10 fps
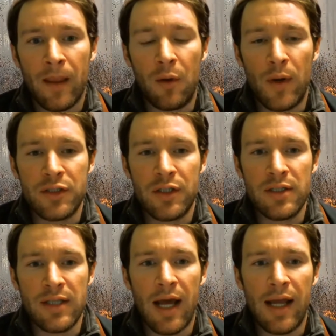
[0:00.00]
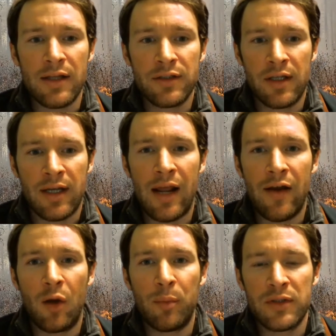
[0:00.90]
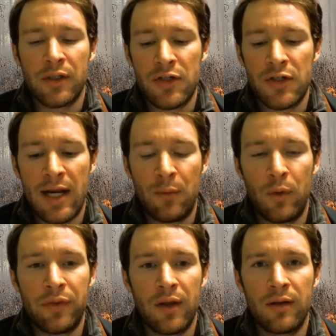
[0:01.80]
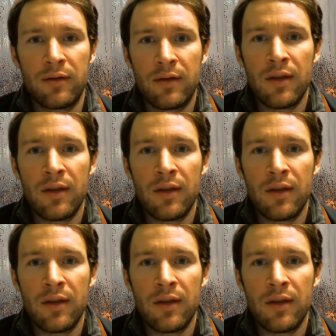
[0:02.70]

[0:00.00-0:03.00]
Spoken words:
Western science to kind of help us understand what the